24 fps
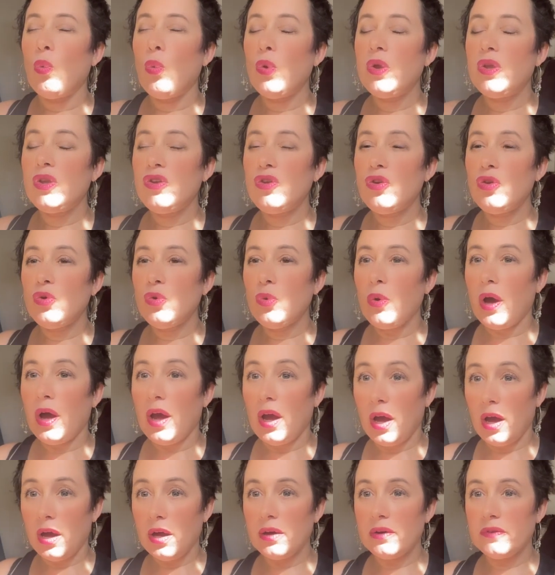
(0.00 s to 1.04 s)
When you
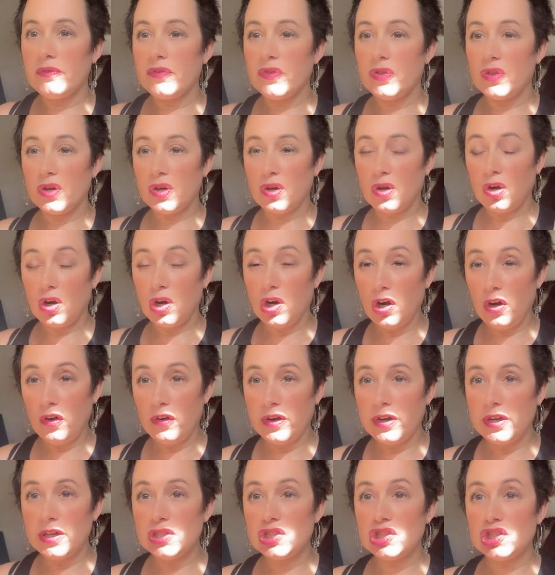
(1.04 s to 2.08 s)
have the
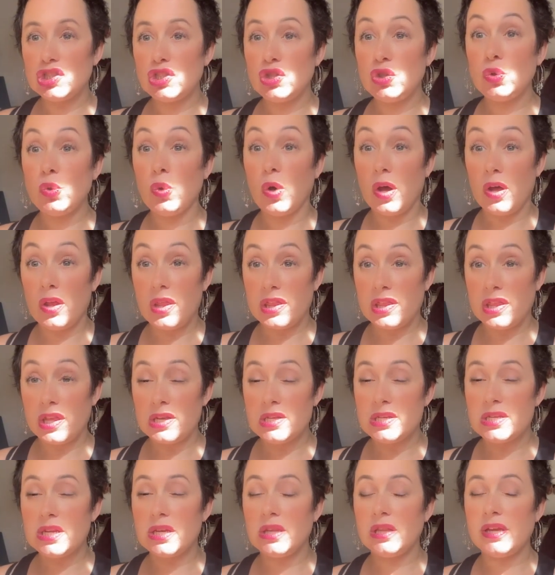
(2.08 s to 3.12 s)
courage to
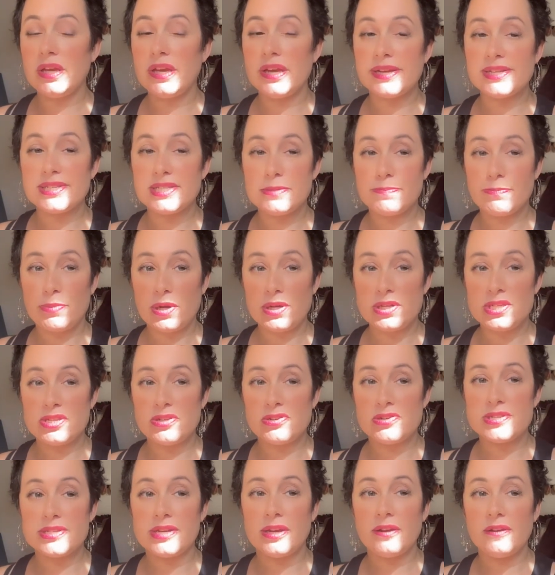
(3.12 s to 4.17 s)
authentically
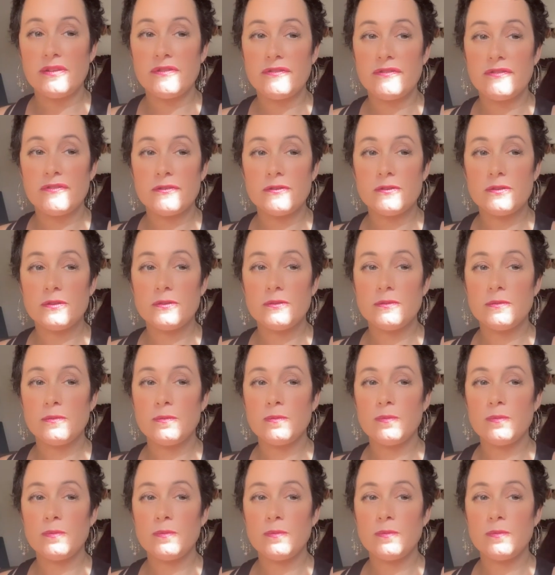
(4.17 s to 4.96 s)
express yourself,